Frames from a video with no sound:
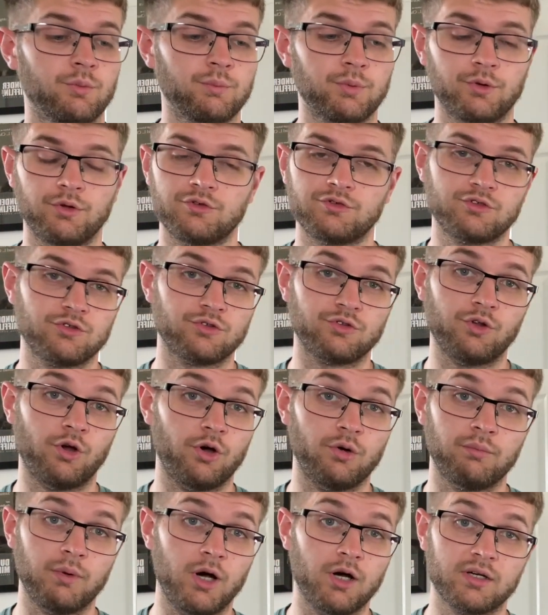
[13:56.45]
but there's just not a
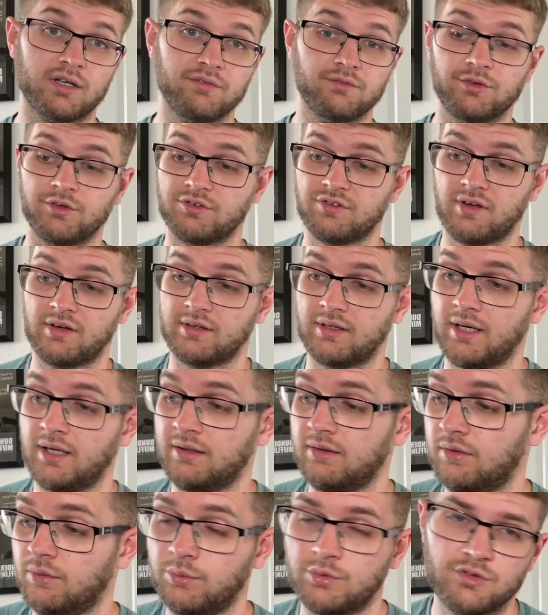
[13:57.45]
market for it second
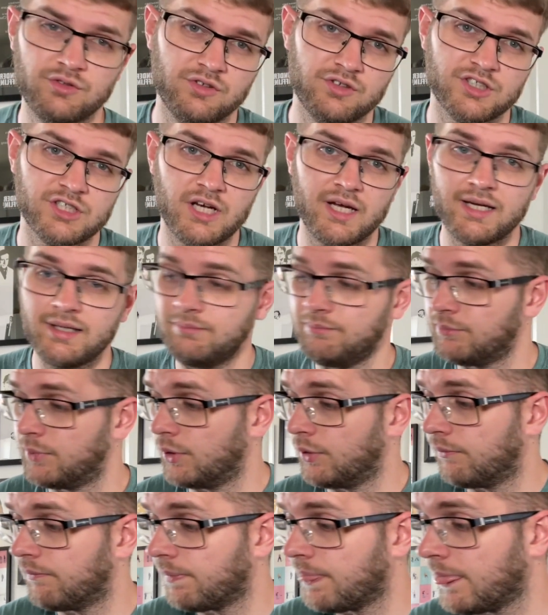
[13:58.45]
hand, which is a shame,
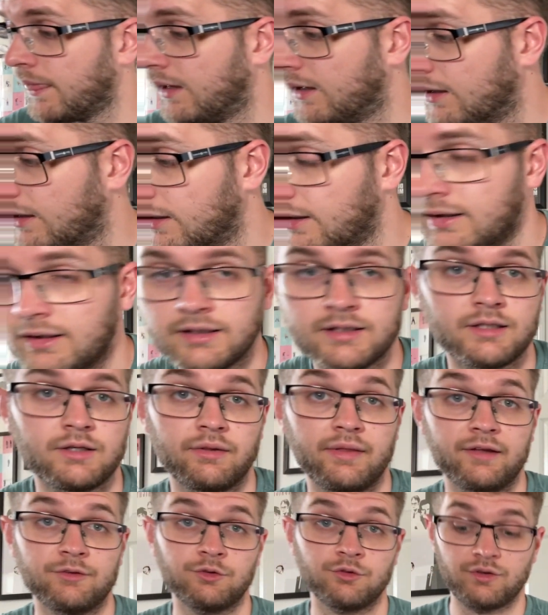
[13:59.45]
but you know,
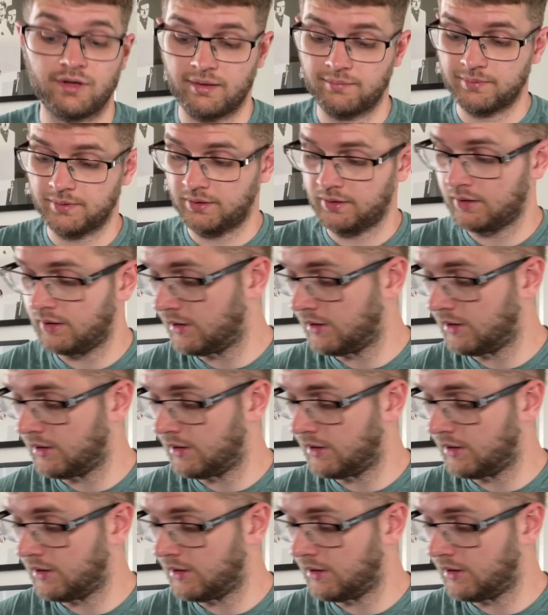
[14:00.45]
that does happen.